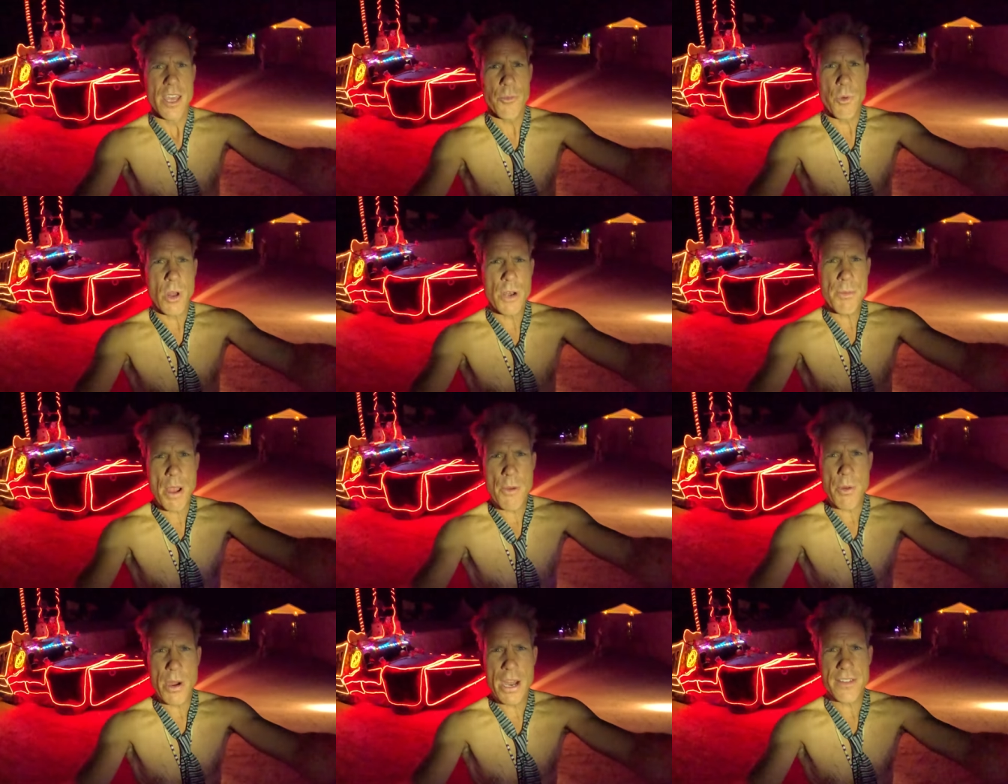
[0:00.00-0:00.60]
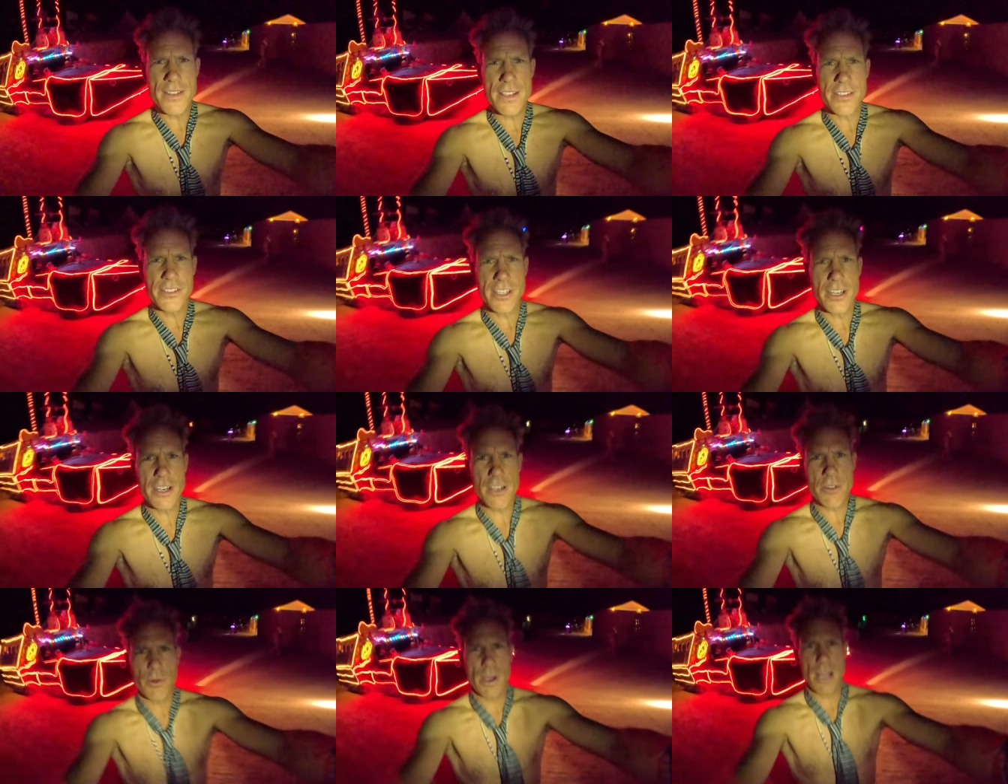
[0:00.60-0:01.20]
And what am I wearing this
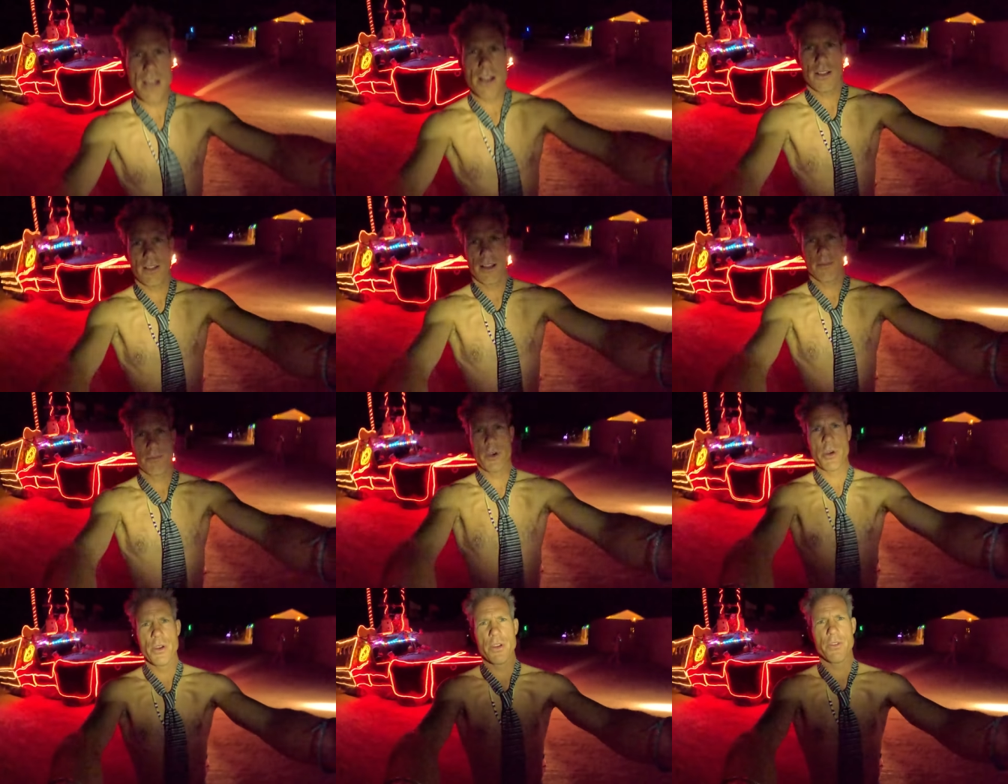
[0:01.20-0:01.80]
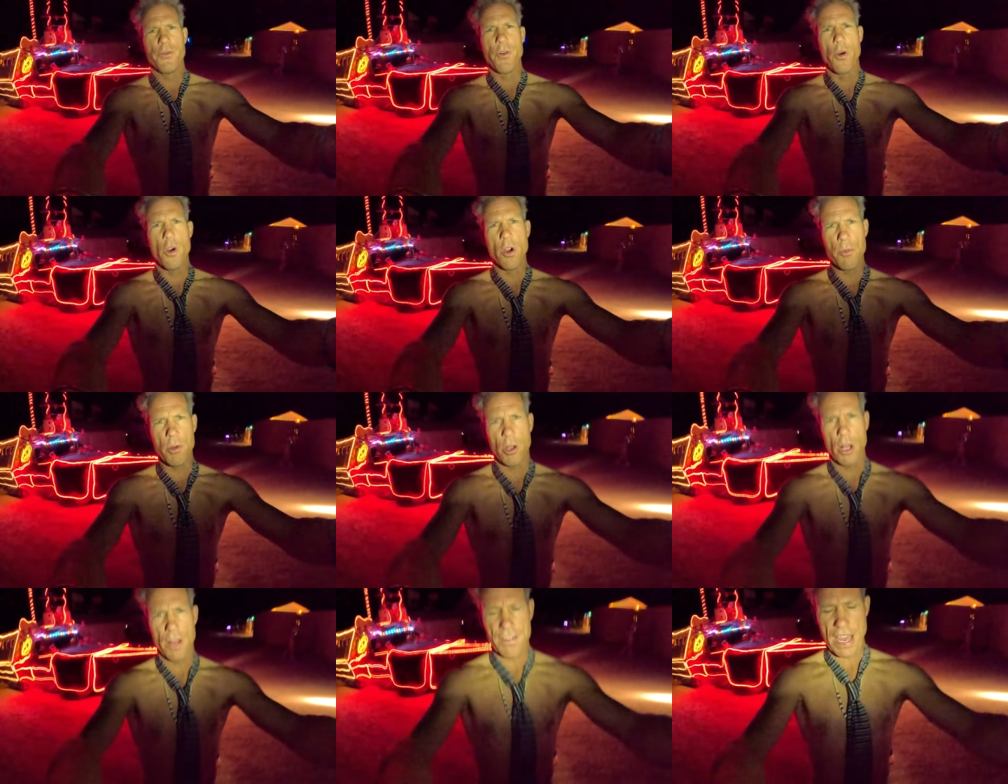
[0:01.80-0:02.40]
year? Well, I'm going
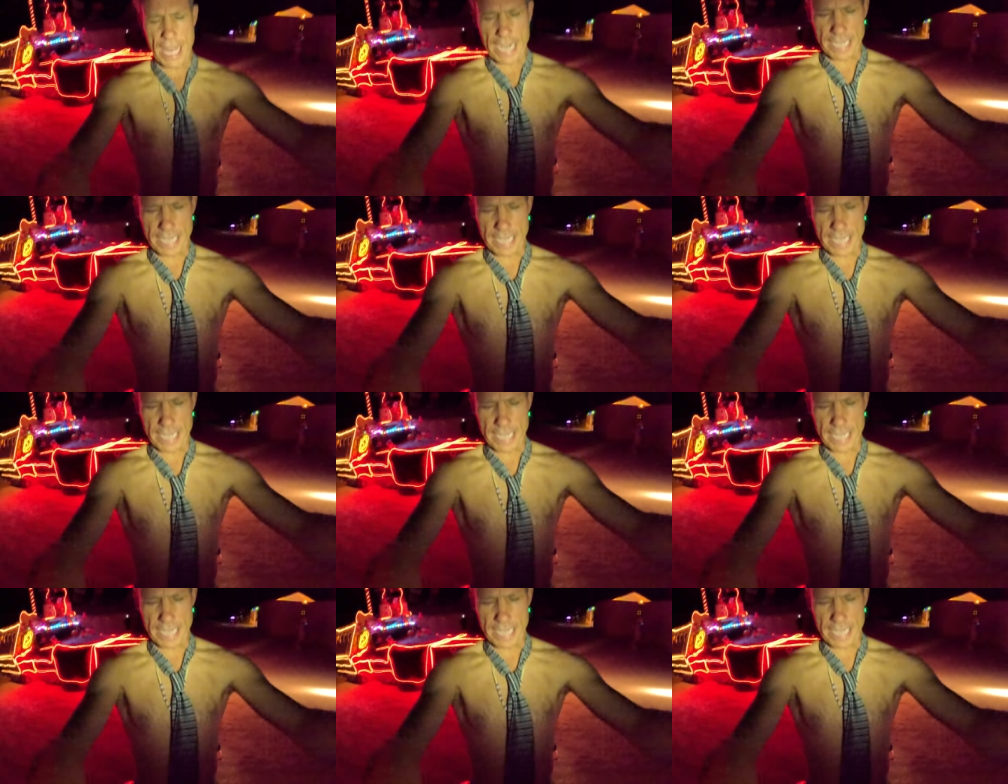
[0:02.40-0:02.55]
formal. I've